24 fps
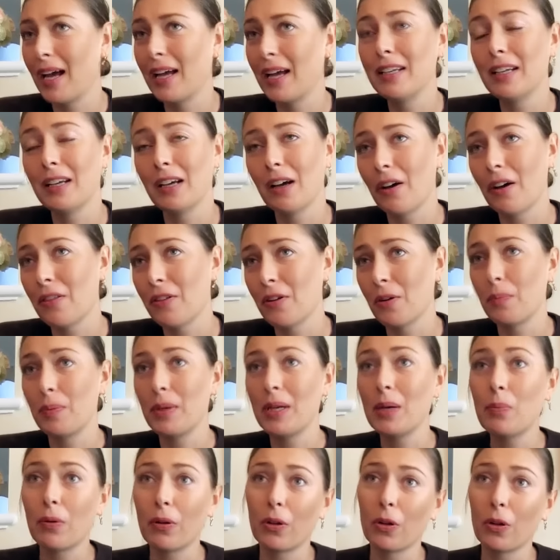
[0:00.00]
any other
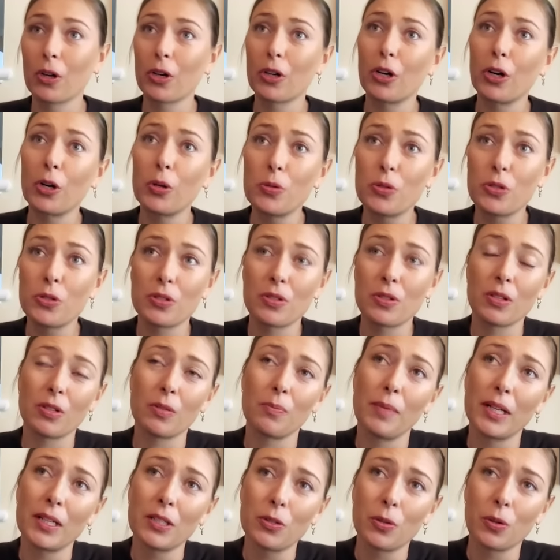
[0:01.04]
people or coaches or
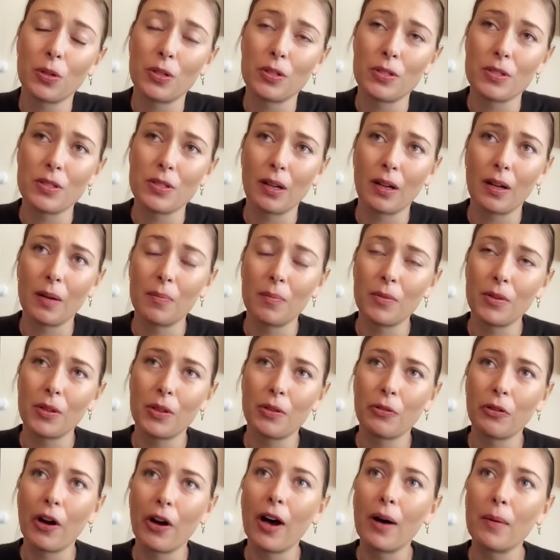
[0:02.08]
mentors um,
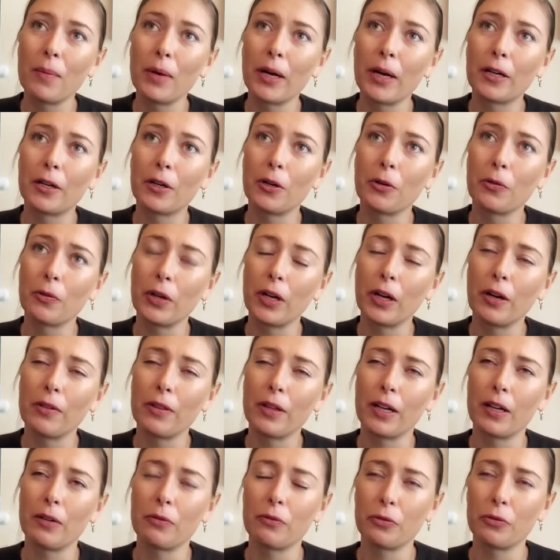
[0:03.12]
throughout my career
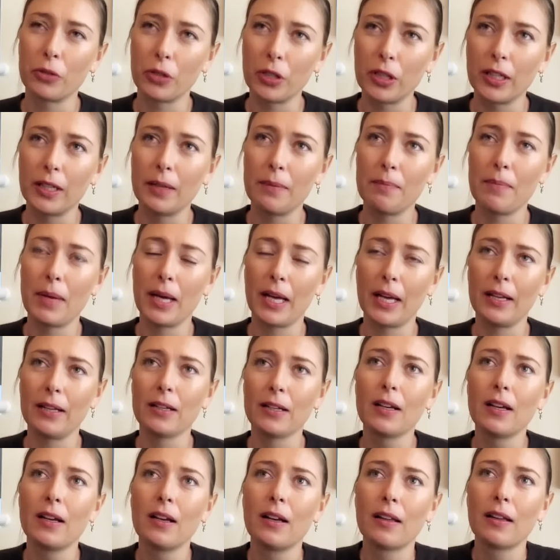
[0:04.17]
that have really made
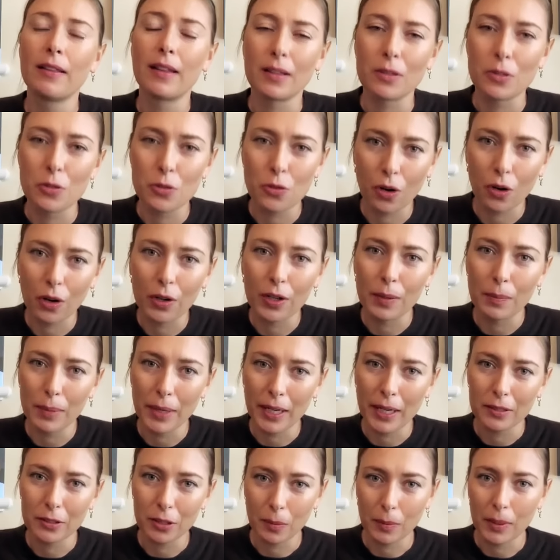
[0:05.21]
that strong
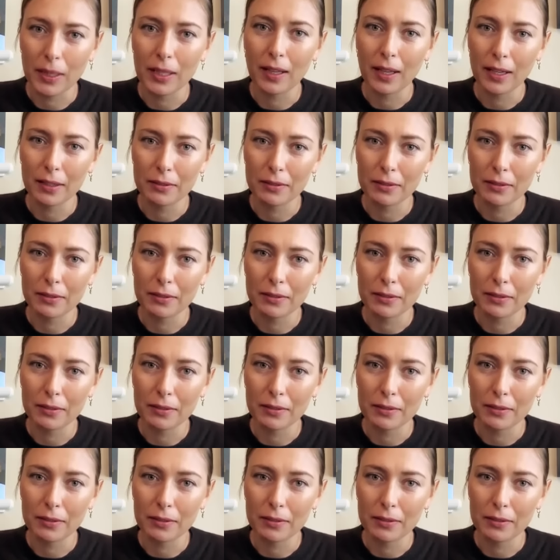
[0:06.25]
impact on my life.